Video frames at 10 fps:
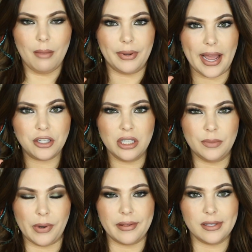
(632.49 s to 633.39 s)
But I actually
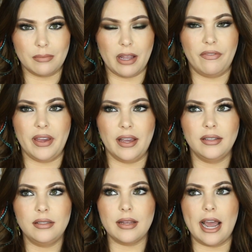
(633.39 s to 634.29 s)
spray this on my
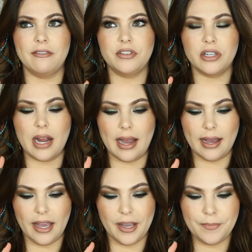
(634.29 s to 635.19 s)
face after
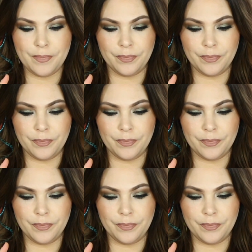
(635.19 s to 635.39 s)
I